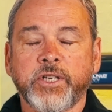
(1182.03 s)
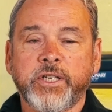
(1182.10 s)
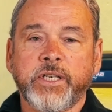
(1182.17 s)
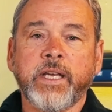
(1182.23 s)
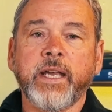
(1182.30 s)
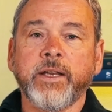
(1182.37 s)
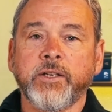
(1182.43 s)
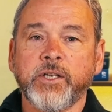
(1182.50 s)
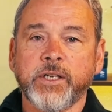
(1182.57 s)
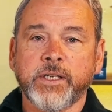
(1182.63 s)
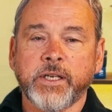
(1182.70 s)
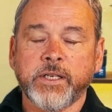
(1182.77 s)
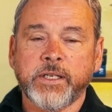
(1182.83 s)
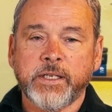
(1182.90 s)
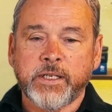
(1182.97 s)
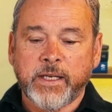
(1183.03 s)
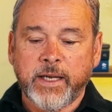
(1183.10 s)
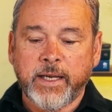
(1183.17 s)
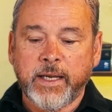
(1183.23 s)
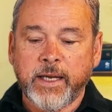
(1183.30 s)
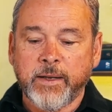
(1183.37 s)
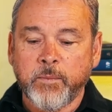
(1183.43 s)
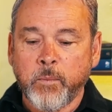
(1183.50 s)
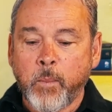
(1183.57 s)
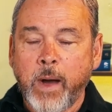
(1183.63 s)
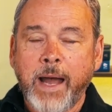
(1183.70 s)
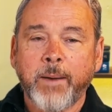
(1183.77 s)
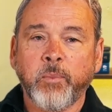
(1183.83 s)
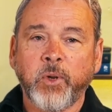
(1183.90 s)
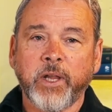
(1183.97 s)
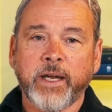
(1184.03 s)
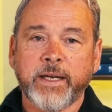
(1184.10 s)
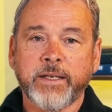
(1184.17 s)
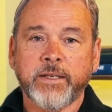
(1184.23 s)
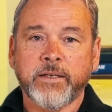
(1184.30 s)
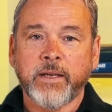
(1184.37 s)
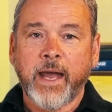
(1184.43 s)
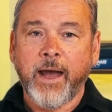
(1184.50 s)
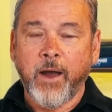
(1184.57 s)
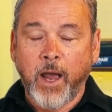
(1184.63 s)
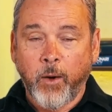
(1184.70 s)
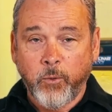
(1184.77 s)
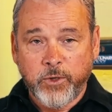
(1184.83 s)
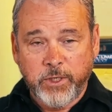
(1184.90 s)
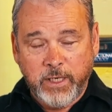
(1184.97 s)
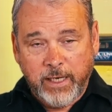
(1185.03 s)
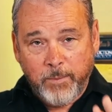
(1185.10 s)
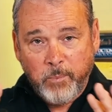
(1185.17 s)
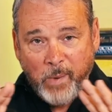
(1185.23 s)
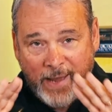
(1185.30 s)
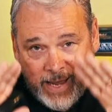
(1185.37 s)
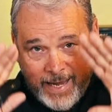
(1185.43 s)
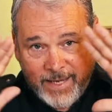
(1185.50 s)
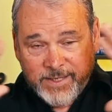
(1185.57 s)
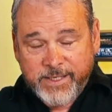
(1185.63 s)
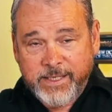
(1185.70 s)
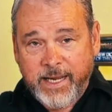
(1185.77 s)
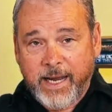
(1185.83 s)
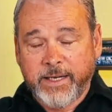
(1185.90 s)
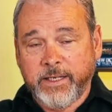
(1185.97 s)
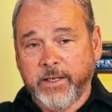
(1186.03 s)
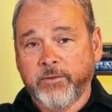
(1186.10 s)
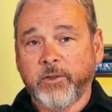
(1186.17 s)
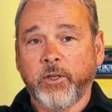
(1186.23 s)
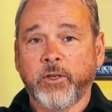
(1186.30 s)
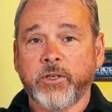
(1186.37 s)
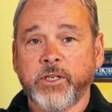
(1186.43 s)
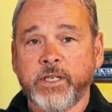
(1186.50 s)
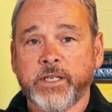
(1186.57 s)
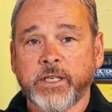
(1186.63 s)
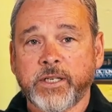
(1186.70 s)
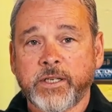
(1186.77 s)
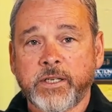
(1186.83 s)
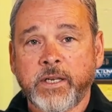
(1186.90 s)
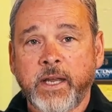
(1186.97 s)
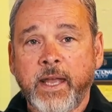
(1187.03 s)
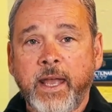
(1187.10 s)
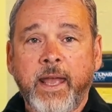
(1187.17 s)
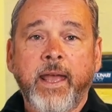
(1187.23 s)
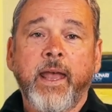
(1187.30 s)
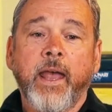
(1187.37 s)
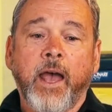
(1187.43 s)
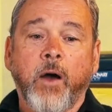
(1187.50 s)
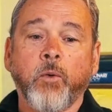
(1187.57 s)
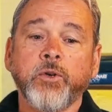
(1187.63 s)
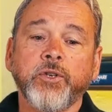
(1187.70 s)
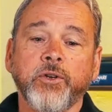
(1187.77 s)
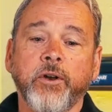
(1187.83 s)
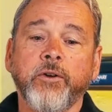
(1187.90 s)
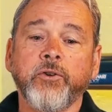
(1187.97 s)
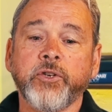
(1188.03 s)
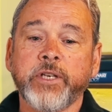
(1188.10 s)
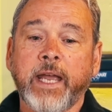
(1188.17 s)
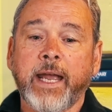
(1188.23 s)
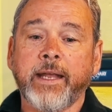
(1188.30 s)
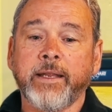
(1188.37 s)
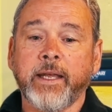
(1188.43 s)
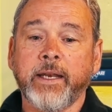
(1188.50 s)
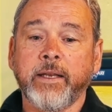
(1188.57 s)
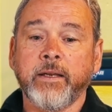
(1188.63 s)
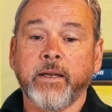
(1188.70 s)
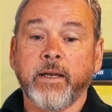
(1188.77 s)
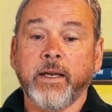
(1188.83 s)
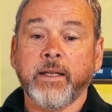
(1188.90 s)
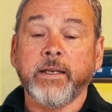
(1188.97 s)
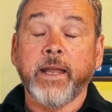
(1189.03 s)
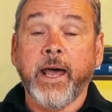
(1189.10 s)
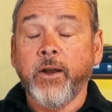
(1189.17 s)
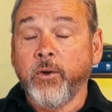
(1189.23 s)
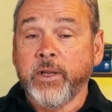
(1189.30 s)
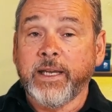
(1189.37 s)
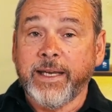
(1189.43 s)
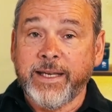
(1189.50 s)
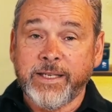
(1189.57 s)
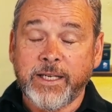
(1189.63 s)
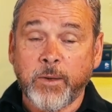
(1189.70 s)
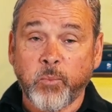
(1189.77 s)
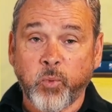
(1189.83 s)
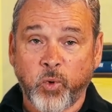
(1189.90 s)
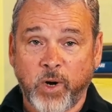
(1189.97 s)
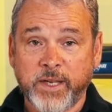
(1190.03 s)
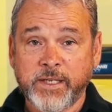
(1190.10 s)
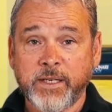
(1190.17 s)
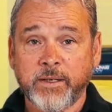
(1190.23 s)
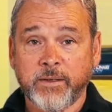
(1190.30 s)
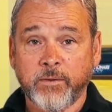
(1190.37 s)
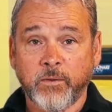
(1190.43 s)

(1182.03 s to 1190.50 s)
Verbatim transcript: seeing Jesus in my place. I, I want you to get past the idea of little Jesus. I want you to understand that not only is he present,